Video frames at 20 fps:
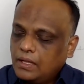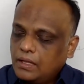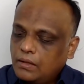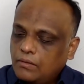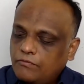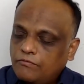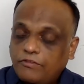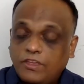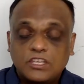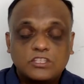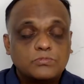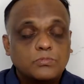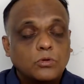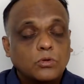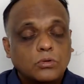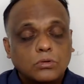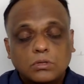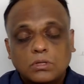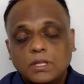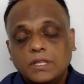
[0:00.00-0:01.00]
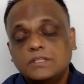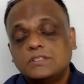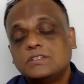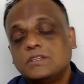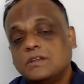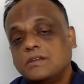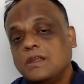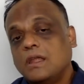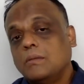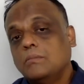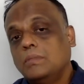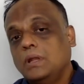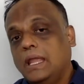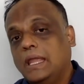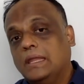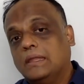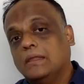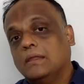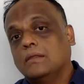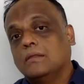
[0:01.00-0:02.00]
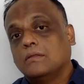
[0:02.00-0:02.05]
Facebook, Instagram, LinkedIn